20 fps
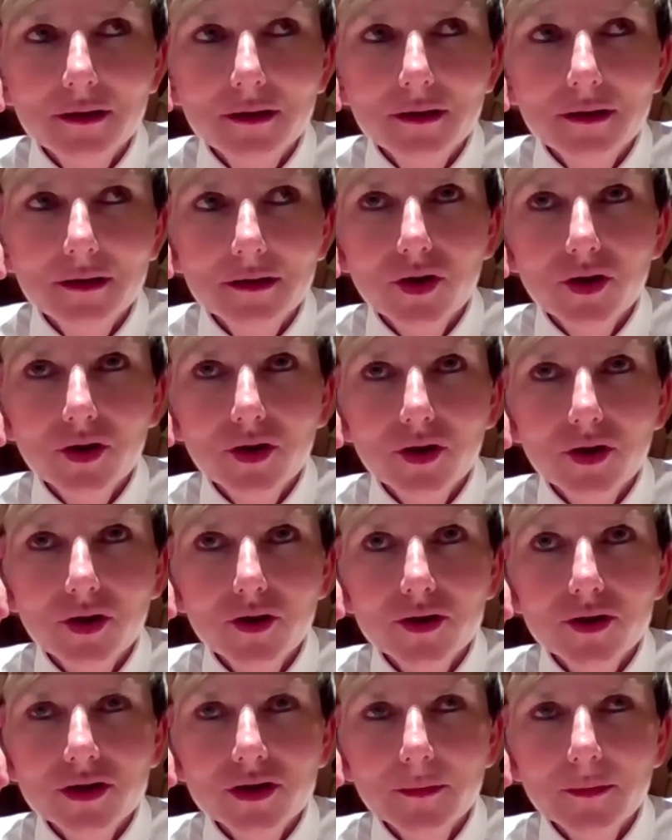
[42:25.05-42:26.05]
So some
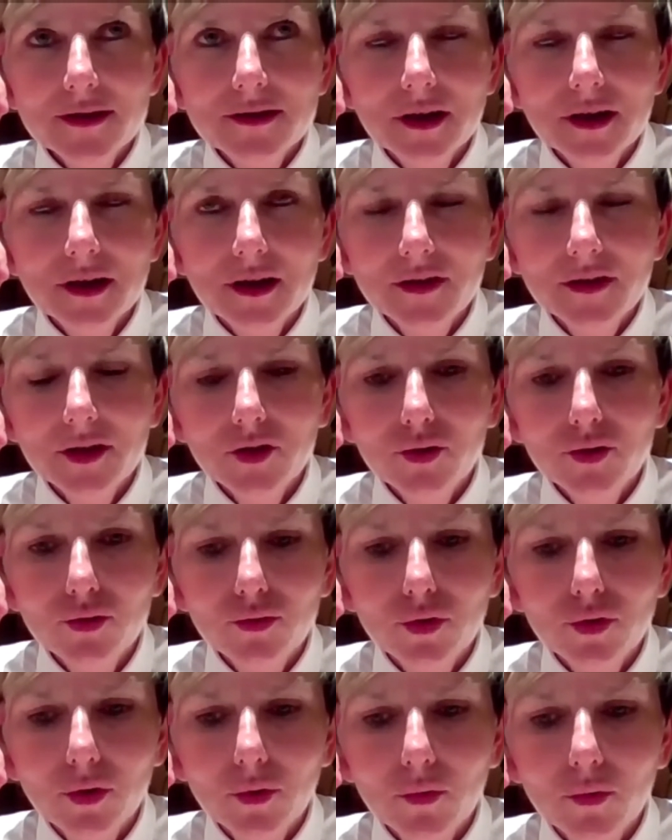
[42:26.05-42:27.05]
of that stuff that
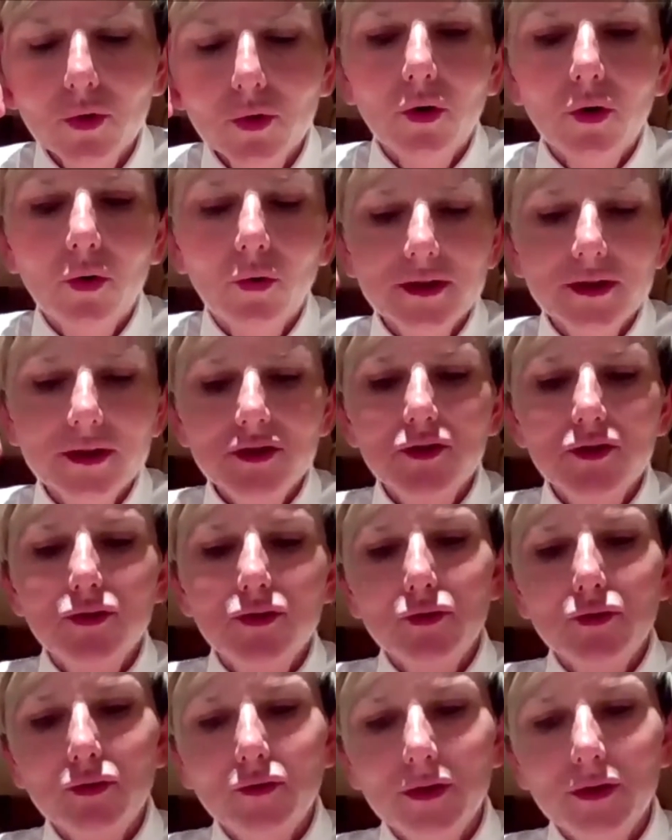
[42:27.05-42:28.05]
you will always
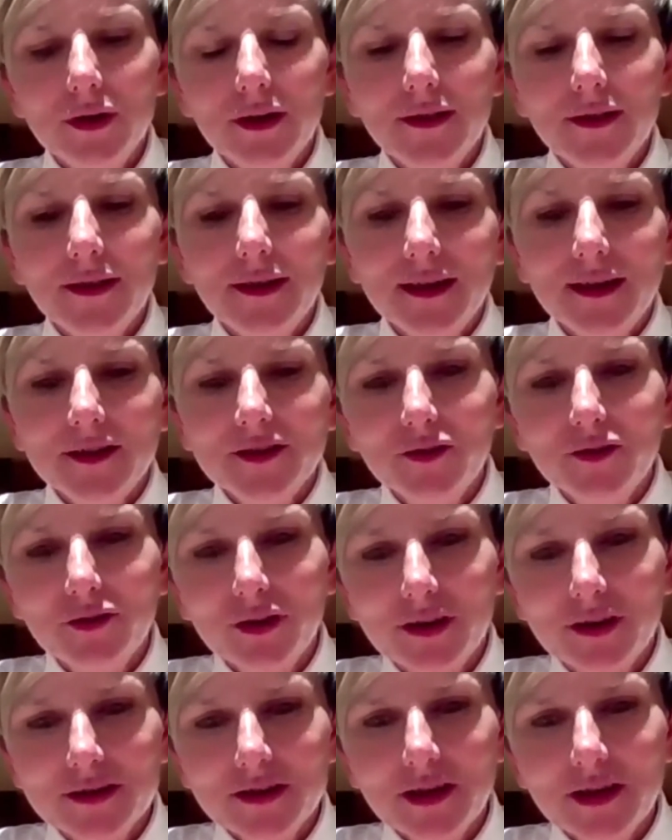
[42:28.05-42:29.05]
do at the next
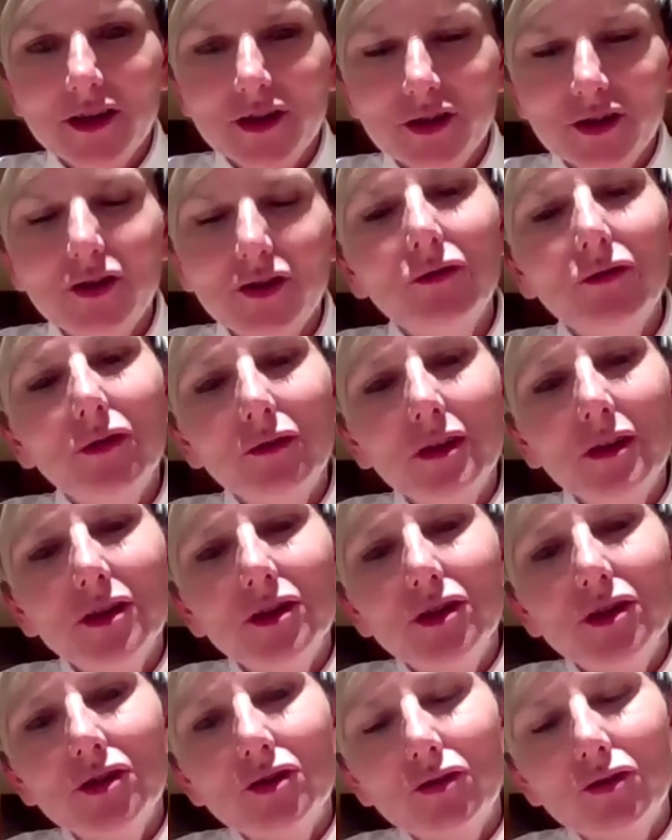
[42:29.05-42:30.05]
organization, you've
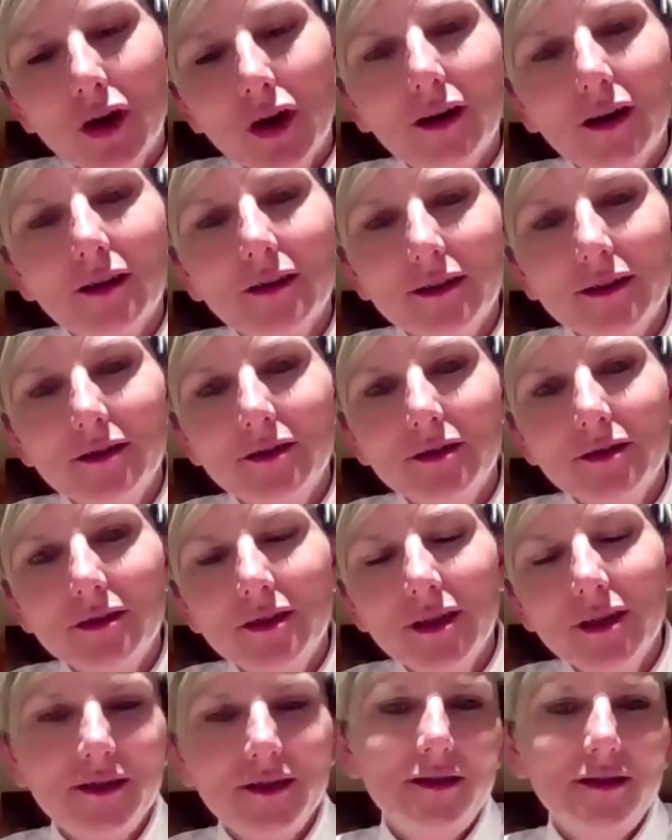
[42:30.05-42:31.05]
already trialed
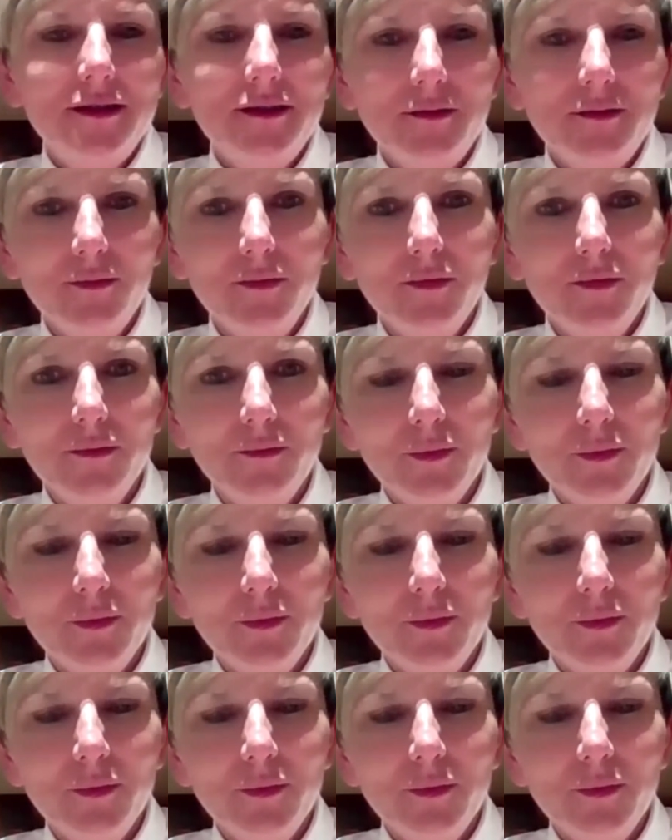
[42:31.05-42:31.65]
and tested